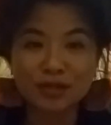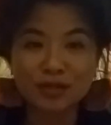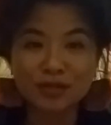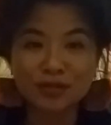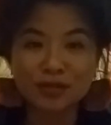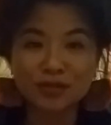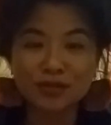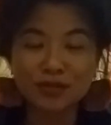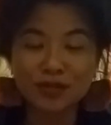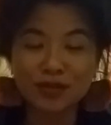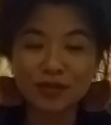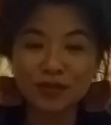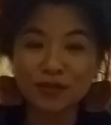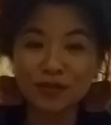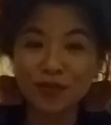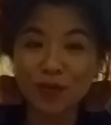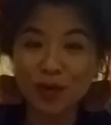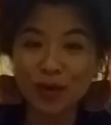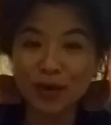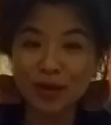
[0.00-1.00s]
to fill a
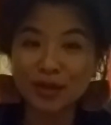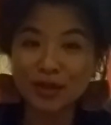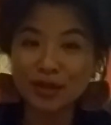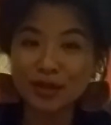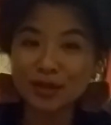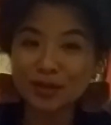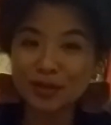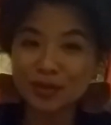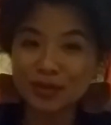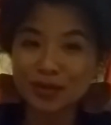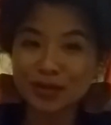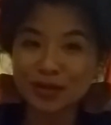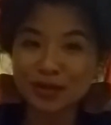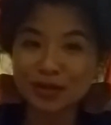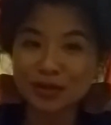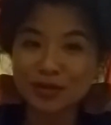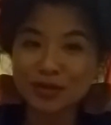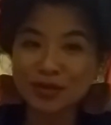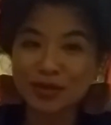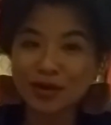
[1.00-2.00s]
void within
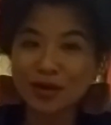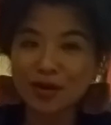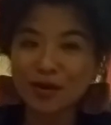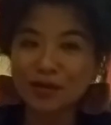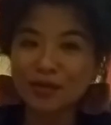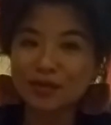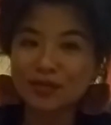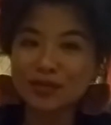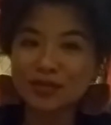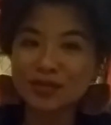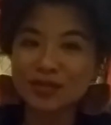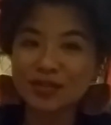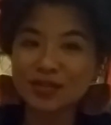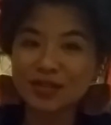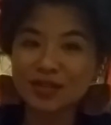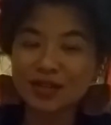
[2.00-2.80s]
ourselves.